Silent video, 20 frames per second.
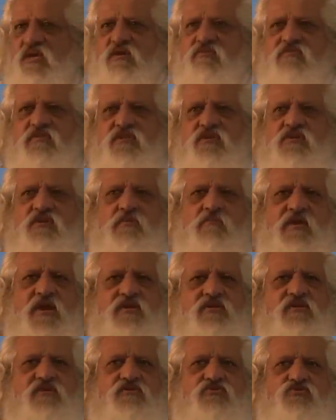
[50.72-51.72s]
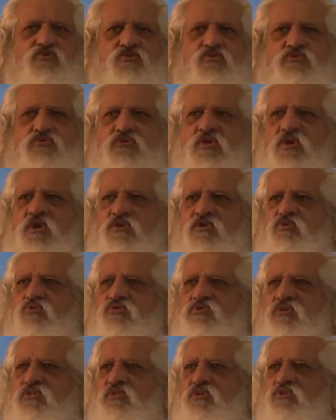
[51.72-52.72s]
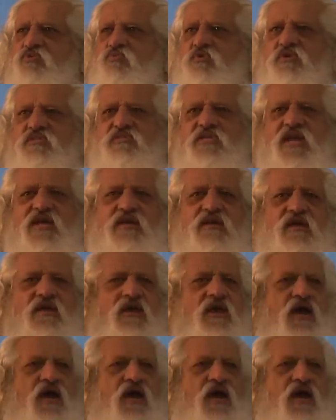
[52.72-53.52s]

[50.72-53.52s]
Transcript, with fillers: Even the Tibetans who use using these words like